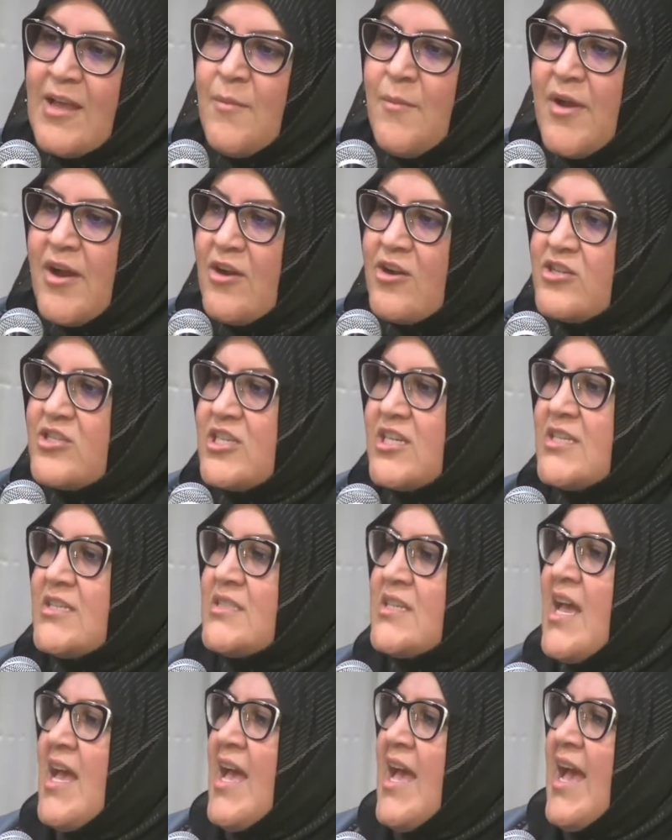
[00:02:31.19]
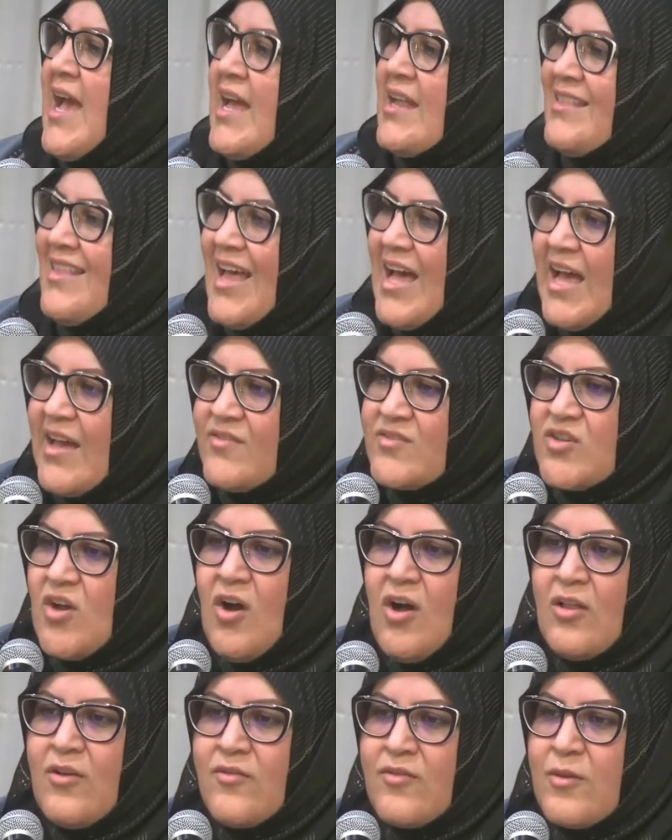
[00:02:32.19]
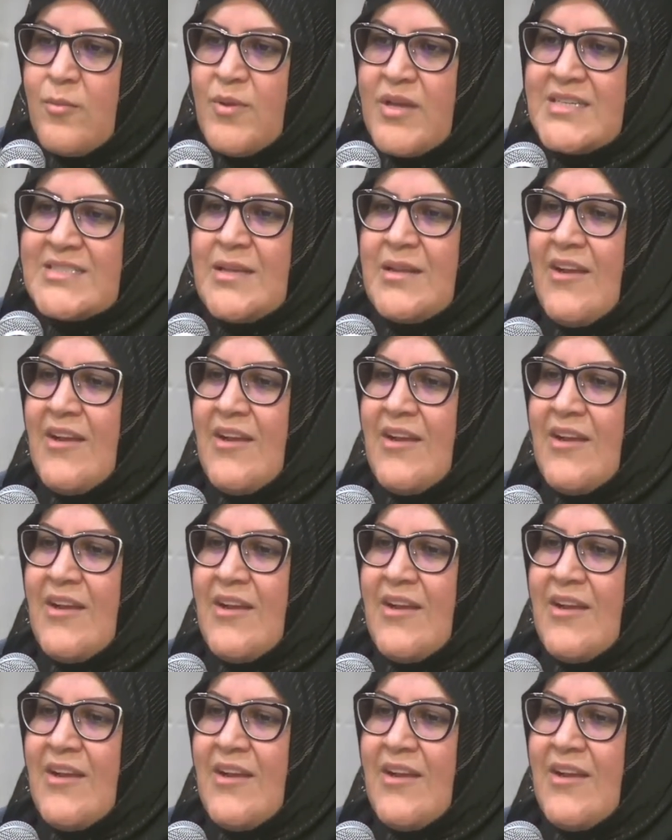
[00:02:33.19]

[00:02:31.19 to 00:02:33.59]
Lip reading: in marriages and lives all over the place,